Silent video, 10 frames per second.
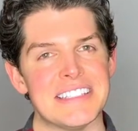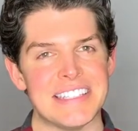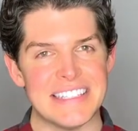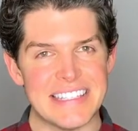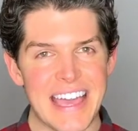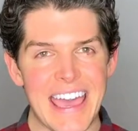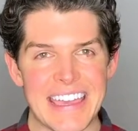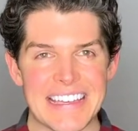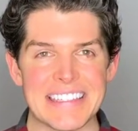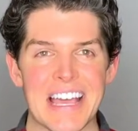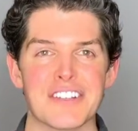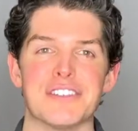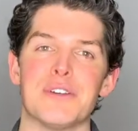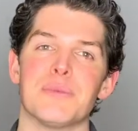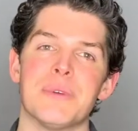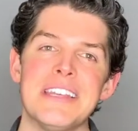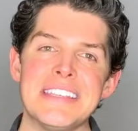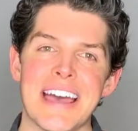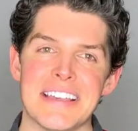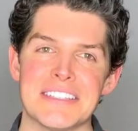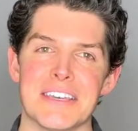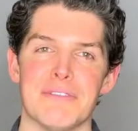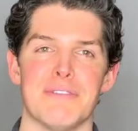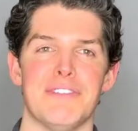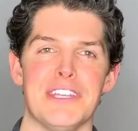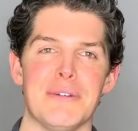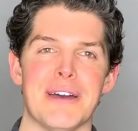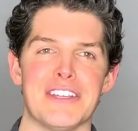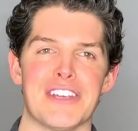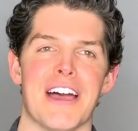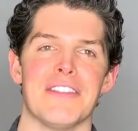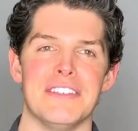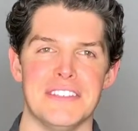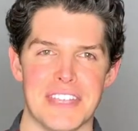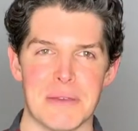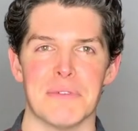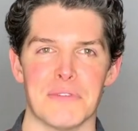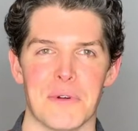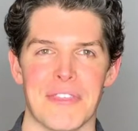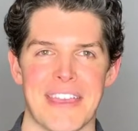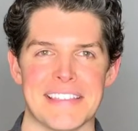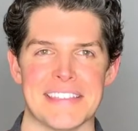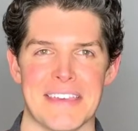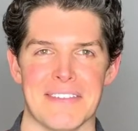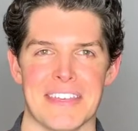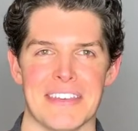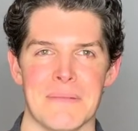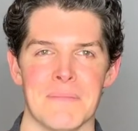Today is actually a retest of a video I shot the day before Thanksgiving.